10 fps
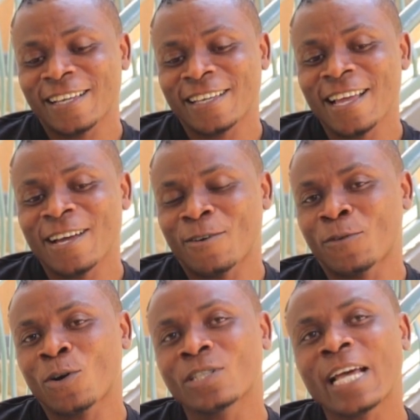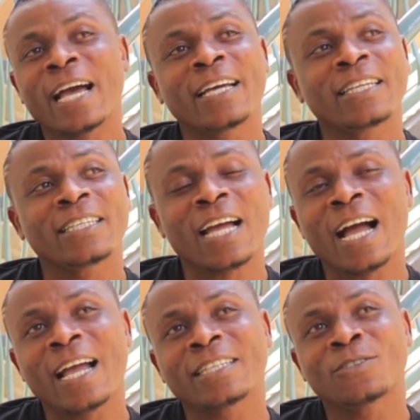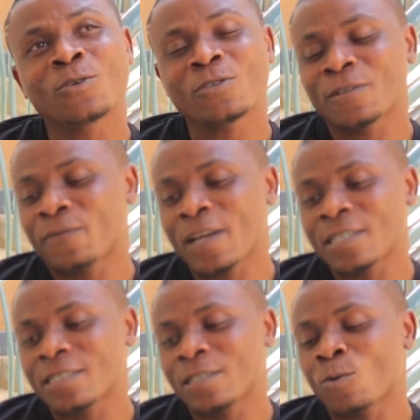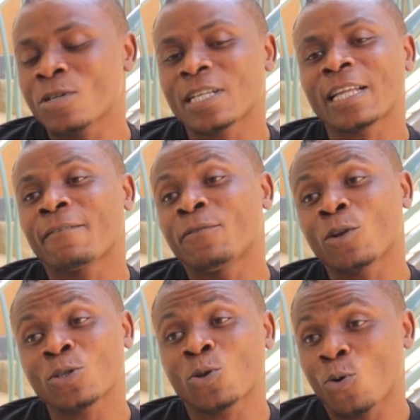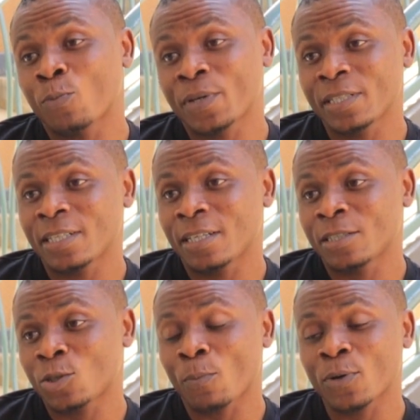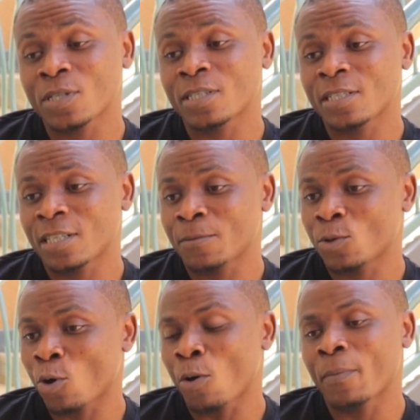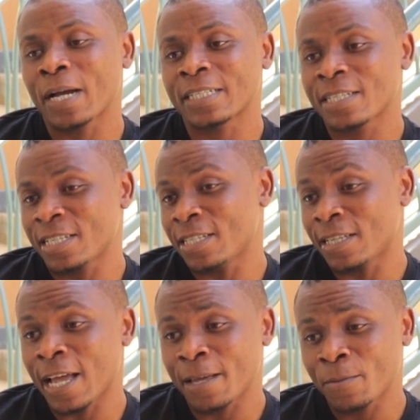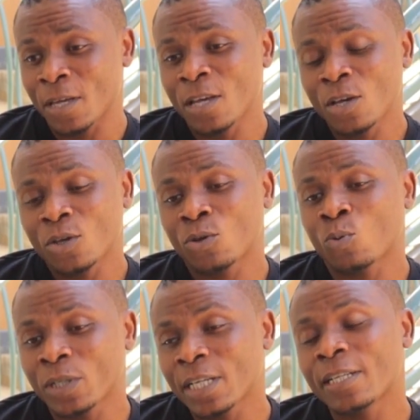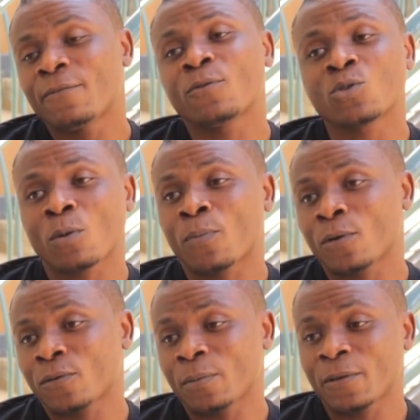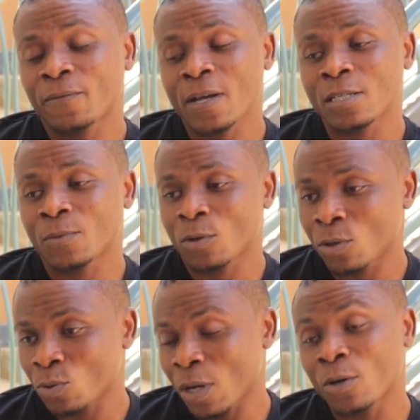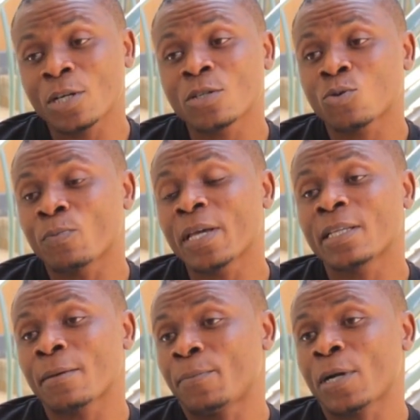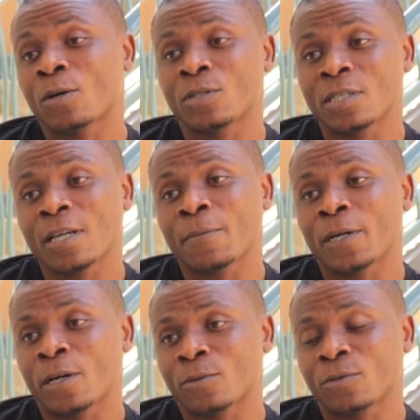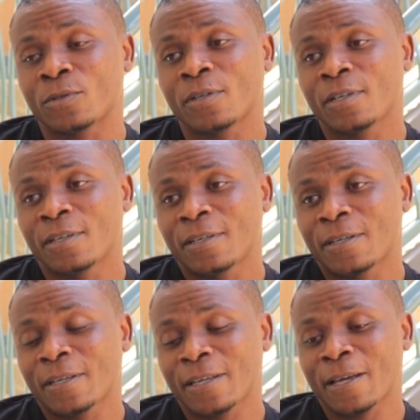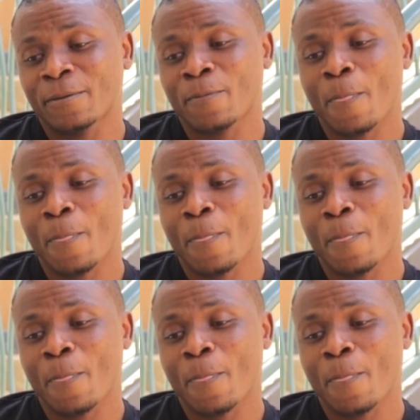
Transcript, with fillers: yeah of course i i told the fans the ones that have lost hope in in supporting the team to come back this is the time you will need the full support from the fans because we are going to make them proud this time around Okay. Yeah.